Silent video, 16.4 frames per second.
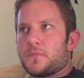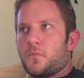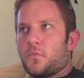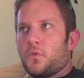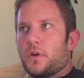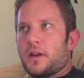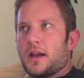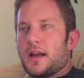
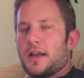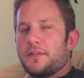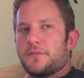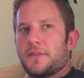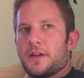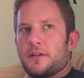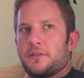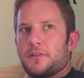What I
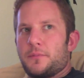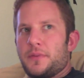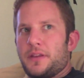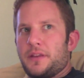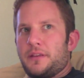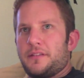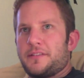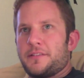found to
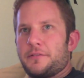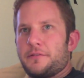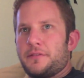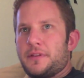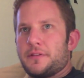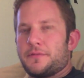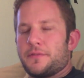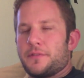be so
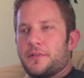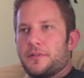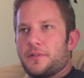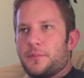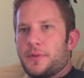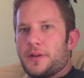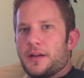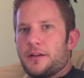different
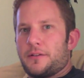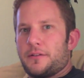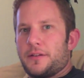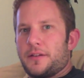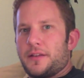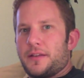about